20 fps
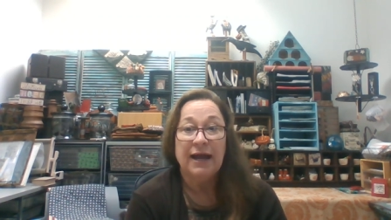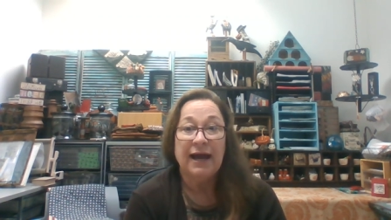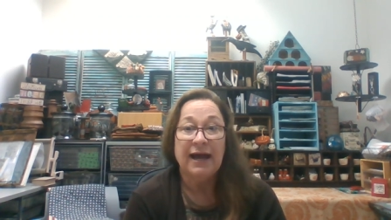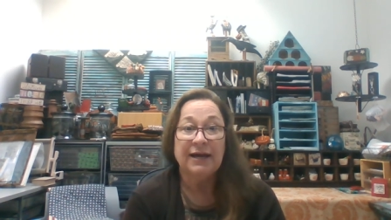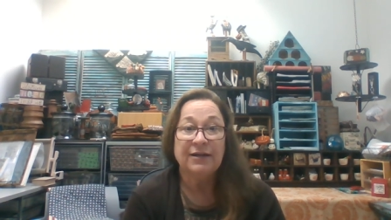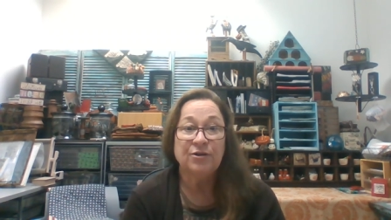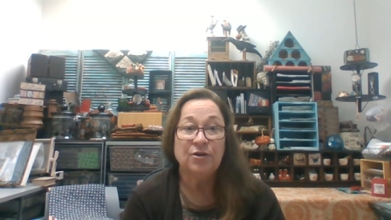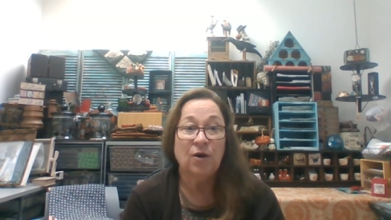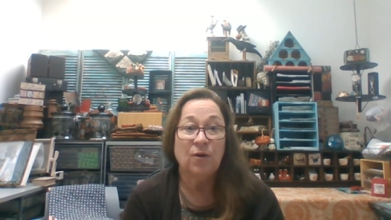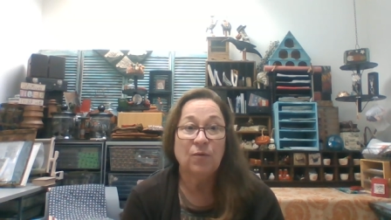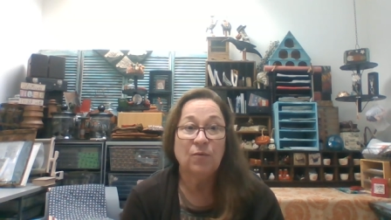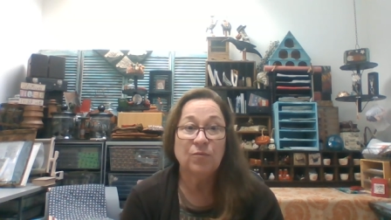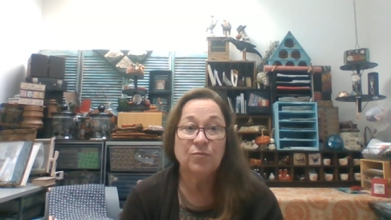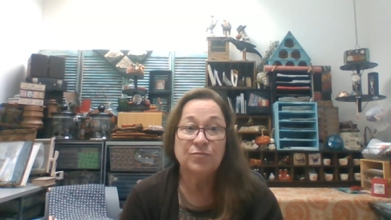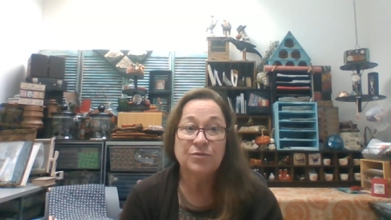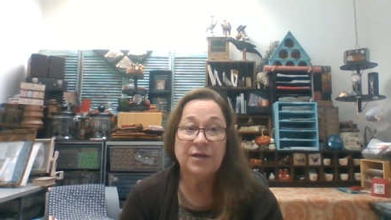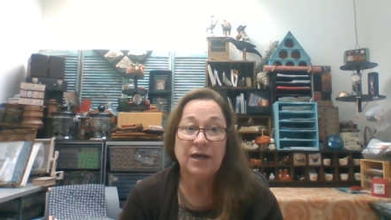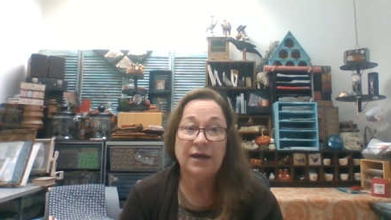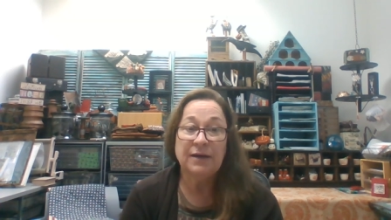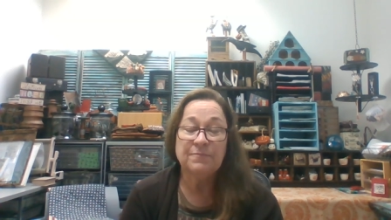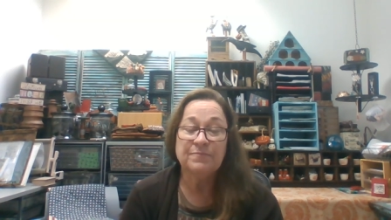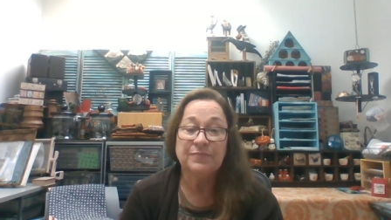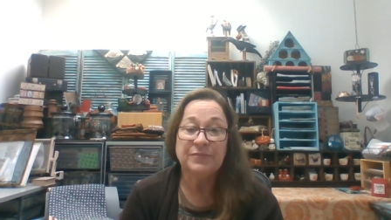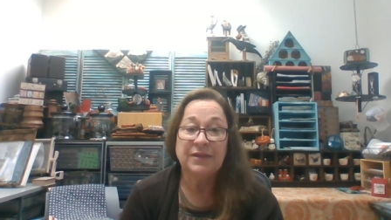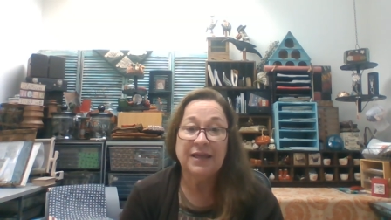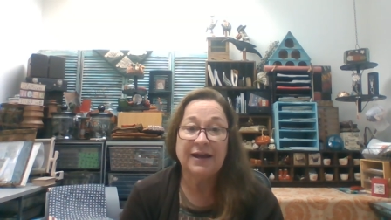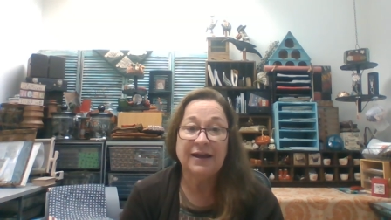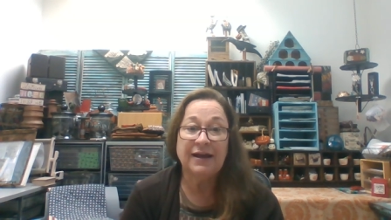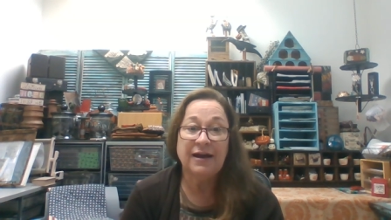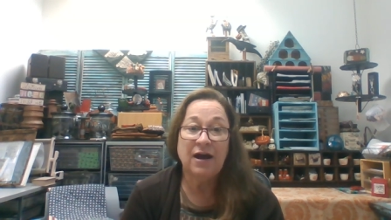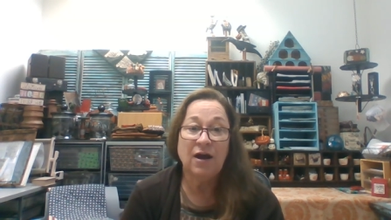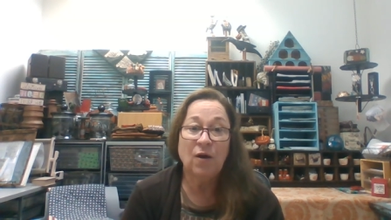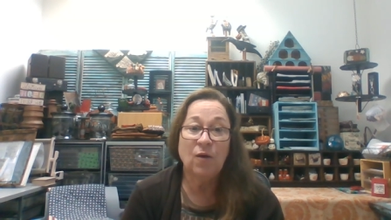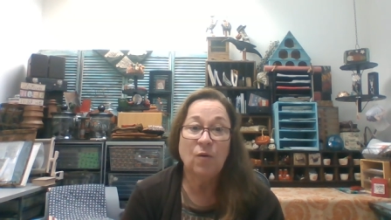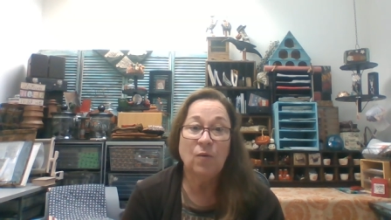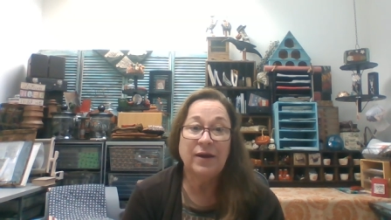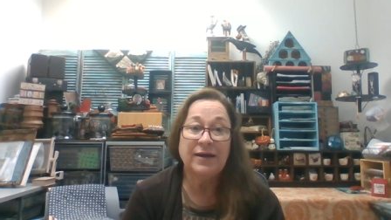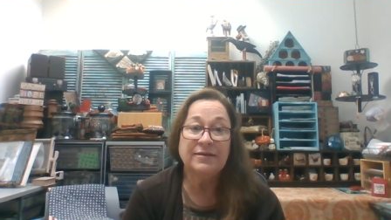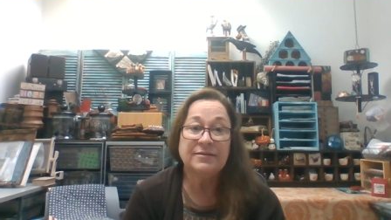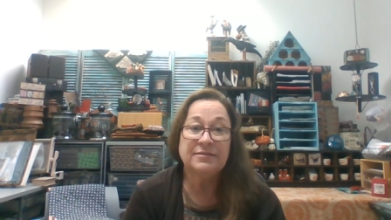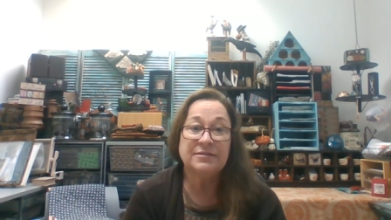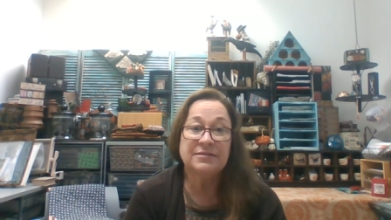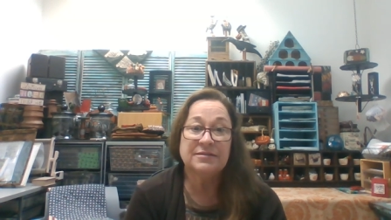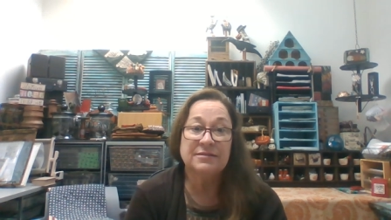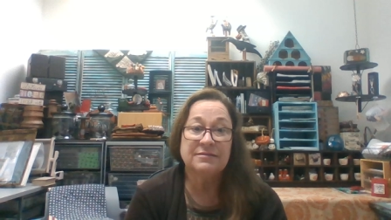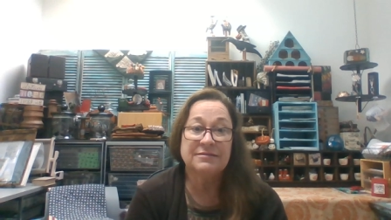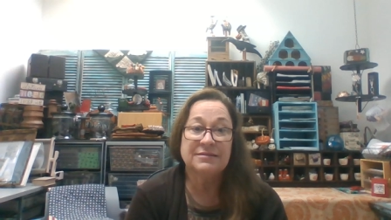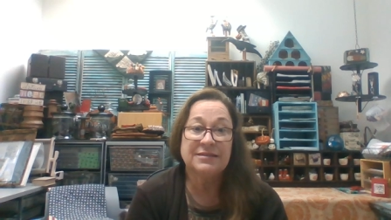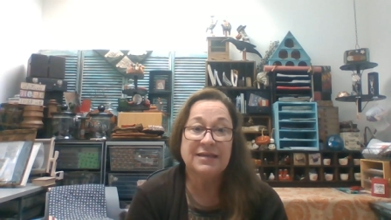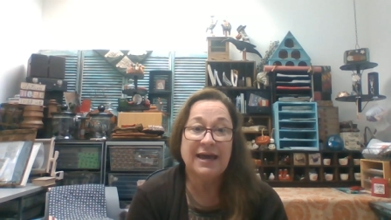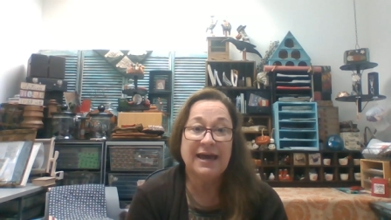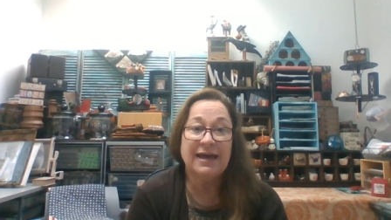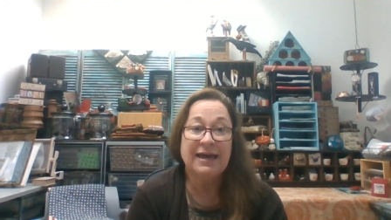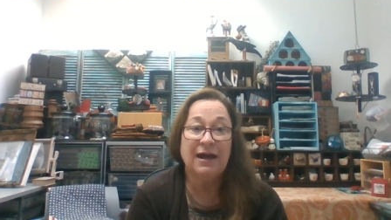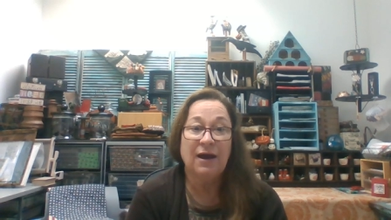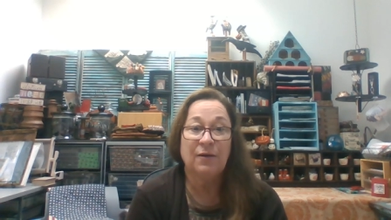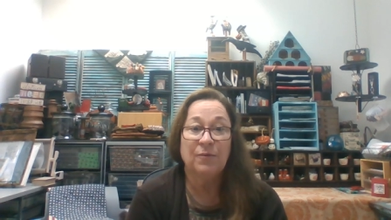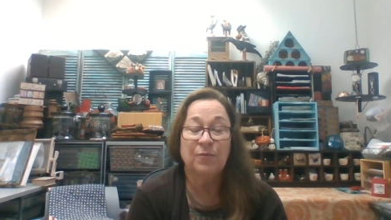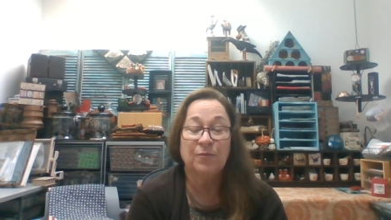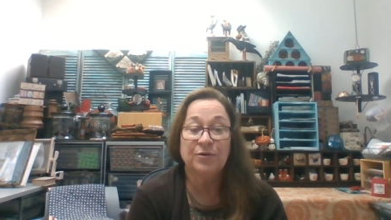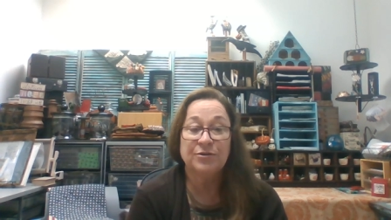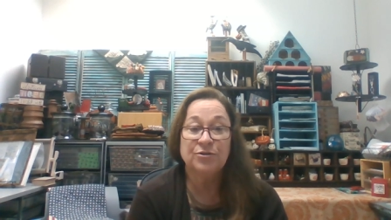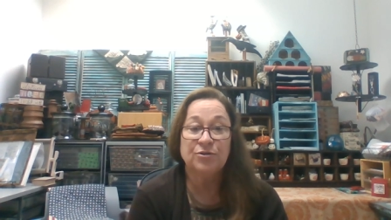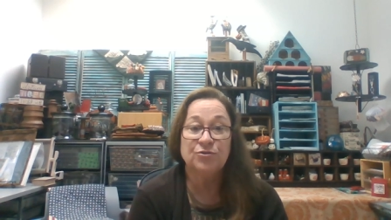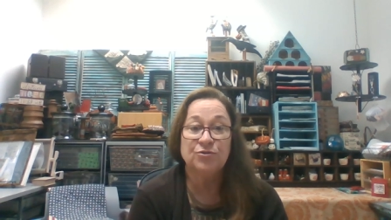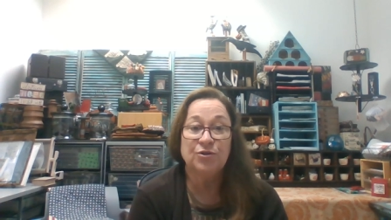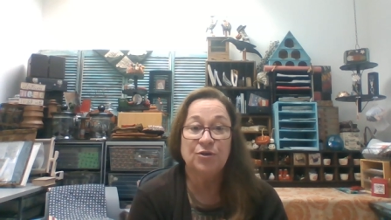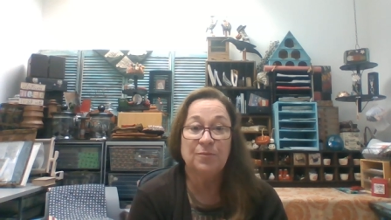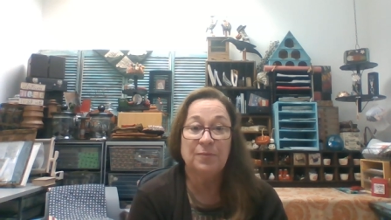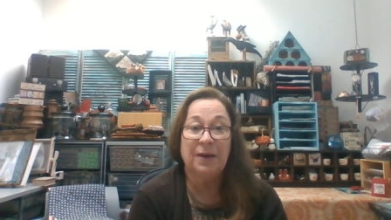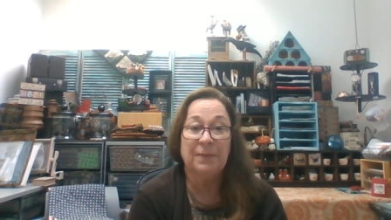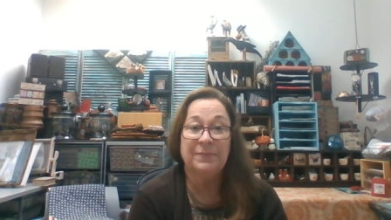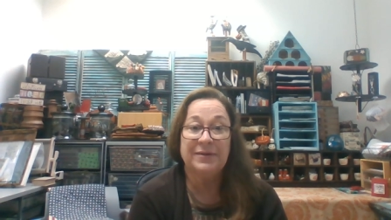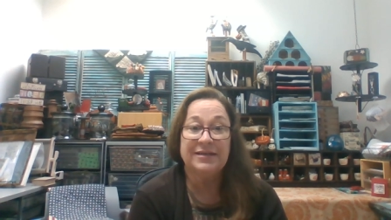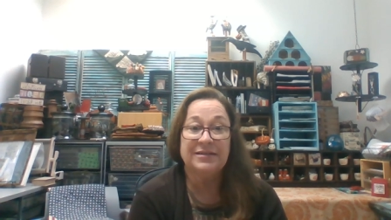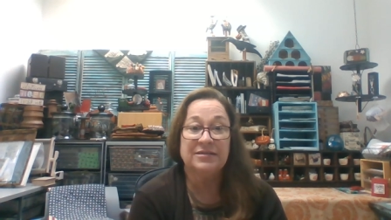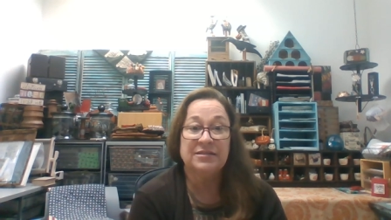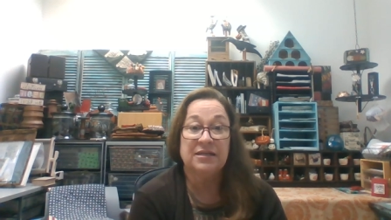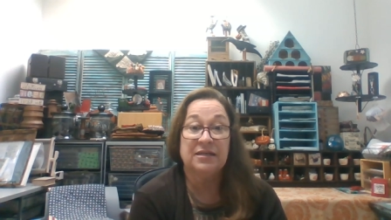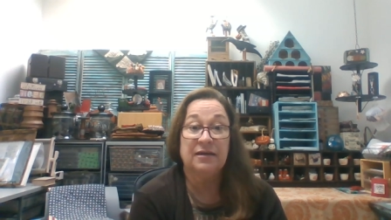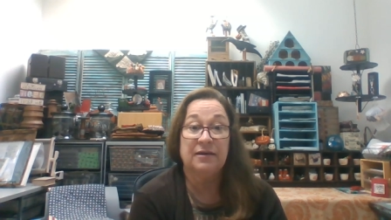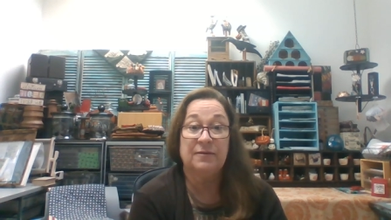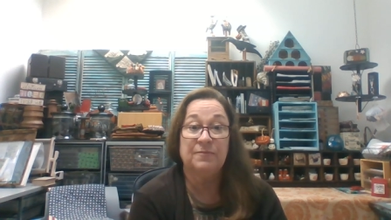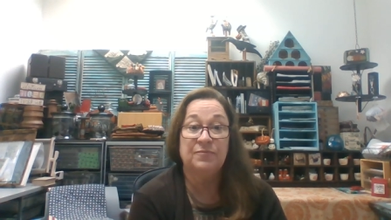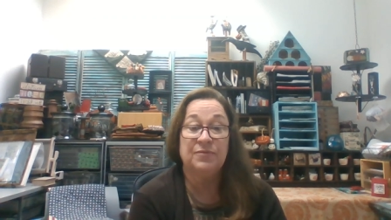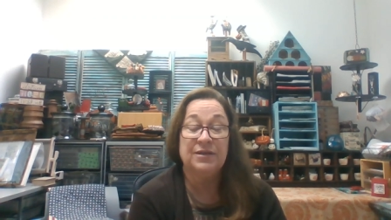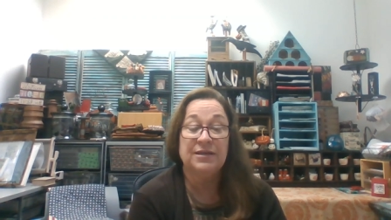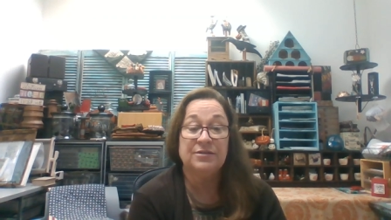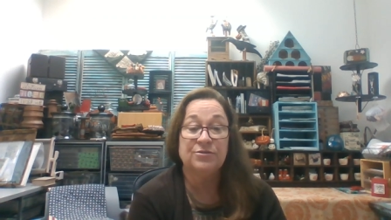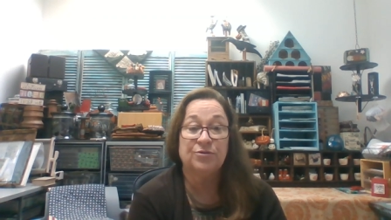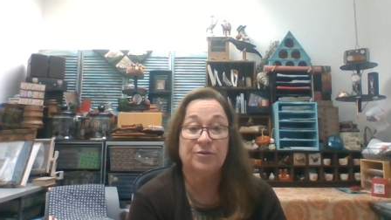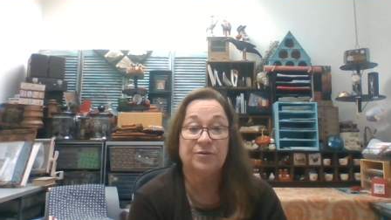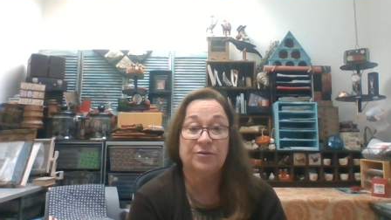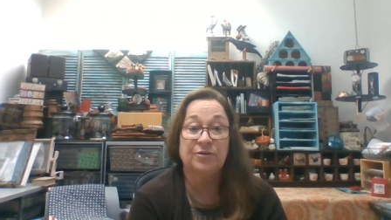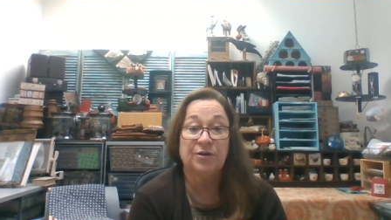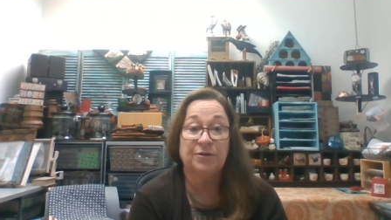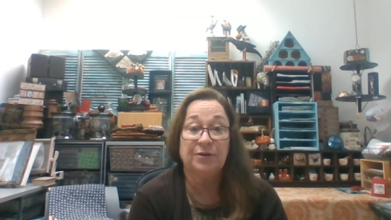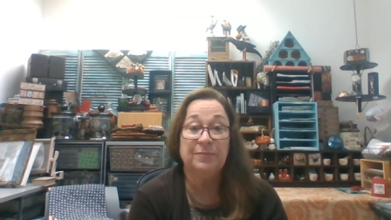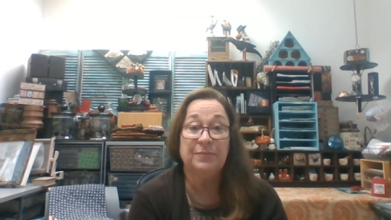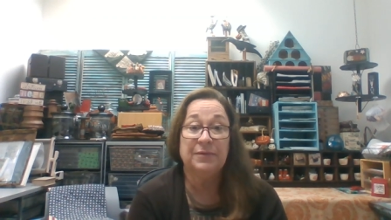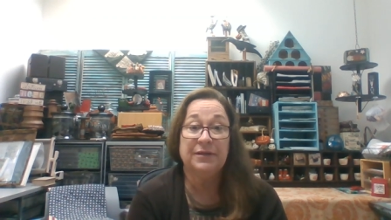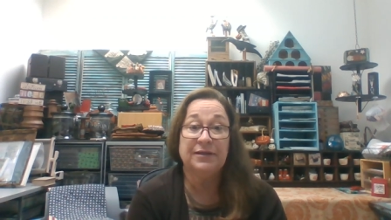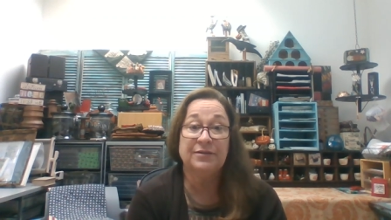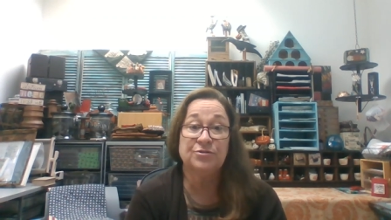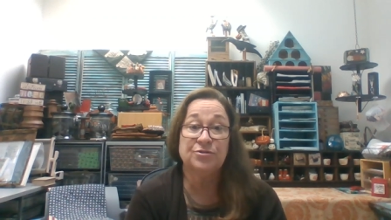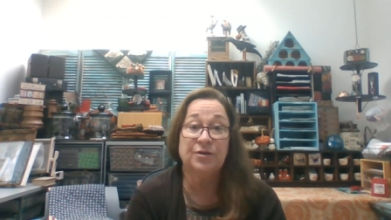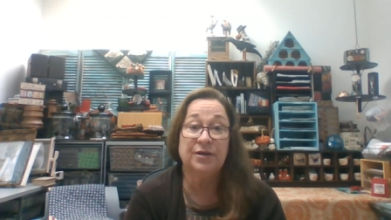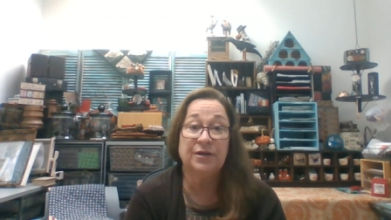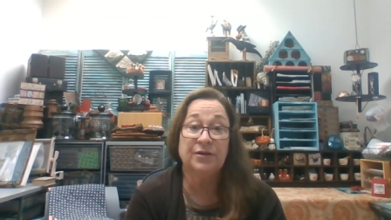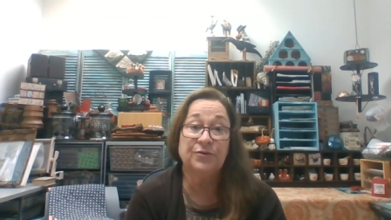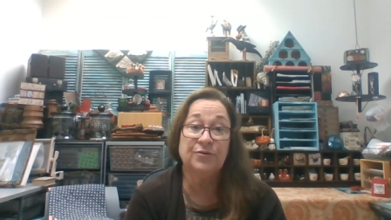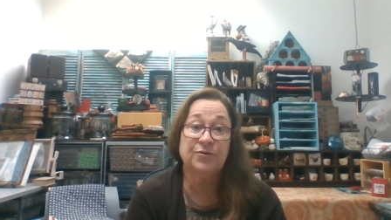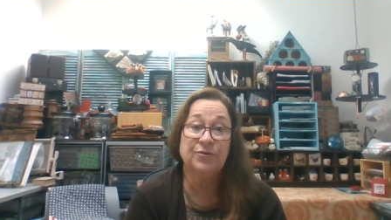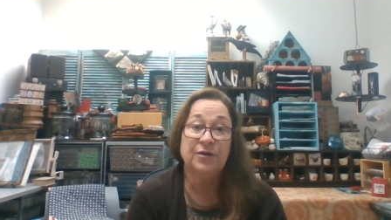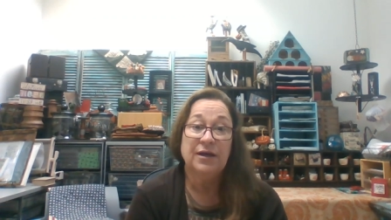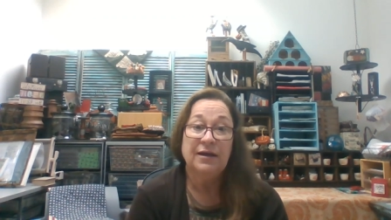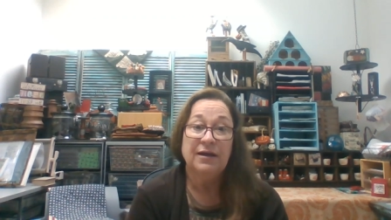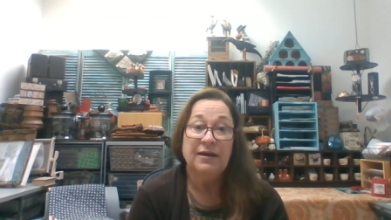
I don't, um, like I always say, I want to do my best to keep these 30 minutes or under.